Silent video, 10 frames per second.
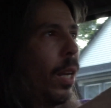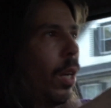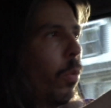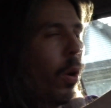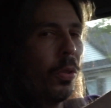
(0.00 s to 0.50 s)

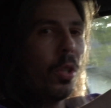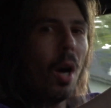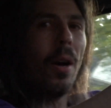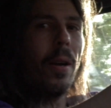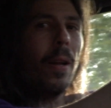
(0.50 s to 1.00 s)
Well,
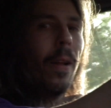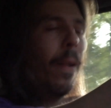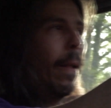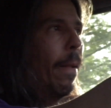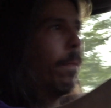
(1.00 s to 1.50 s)
duh.
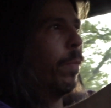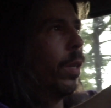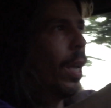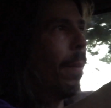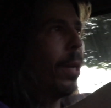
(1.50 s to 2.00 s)

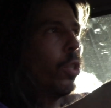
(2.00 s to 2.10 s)
Yeah, because